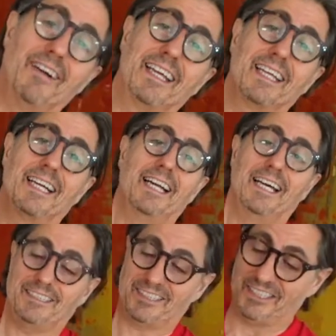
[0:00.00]
to get a
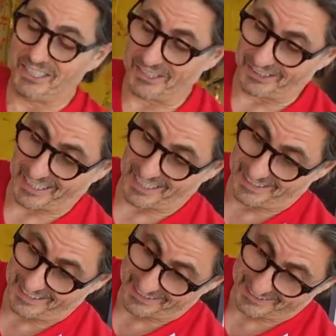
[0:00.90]
nice yield out of
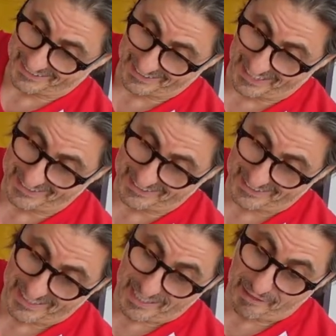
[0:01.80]
this.
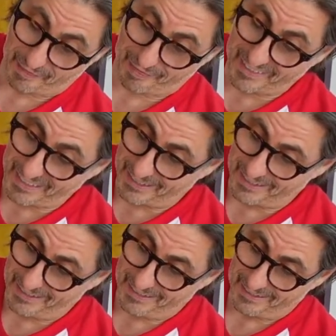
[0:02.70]
Nice,
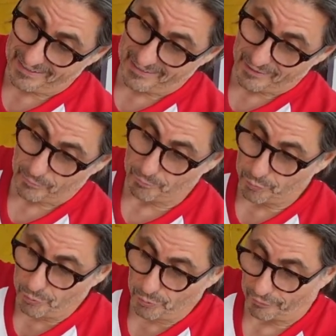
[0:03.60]
thin,
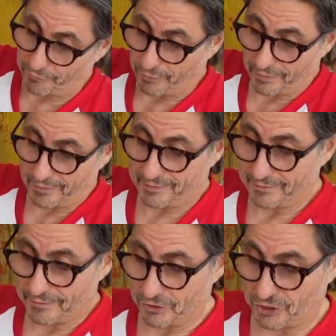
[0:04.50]
beautiful
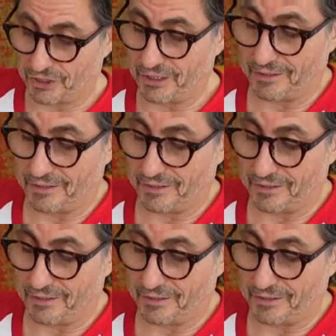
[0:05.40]
sheet